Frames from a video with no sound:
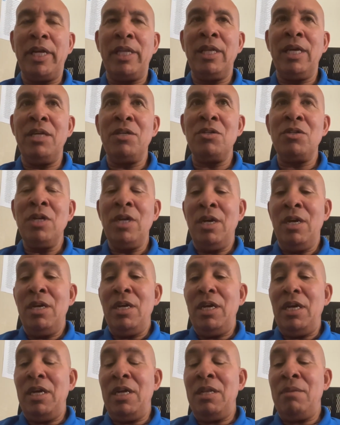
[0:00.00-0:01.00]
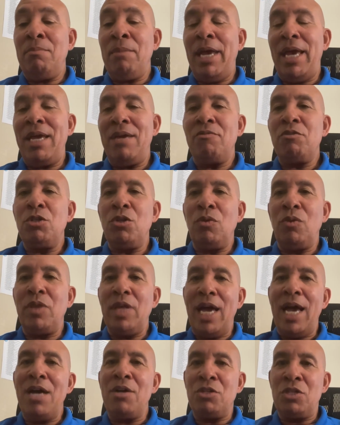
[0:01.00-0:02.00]
And then in May of
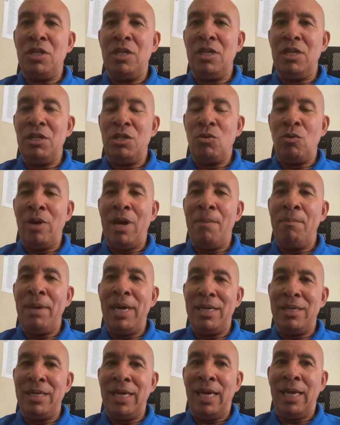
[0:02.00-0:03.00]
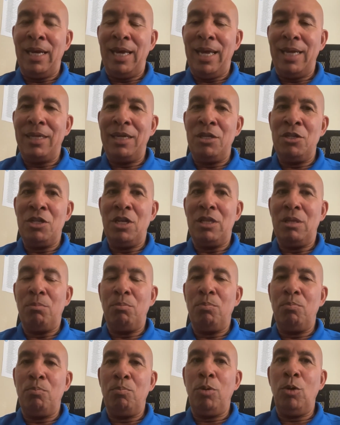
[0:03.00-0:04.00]
2000 is when I met Dan Atkins at the
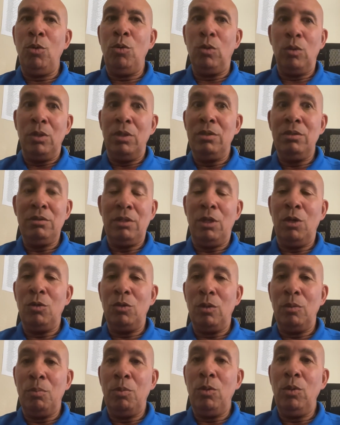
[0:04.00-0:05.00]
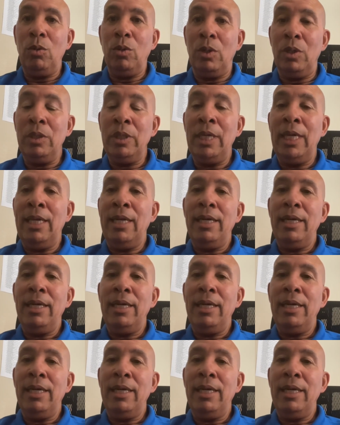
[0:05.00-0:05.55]
local pool.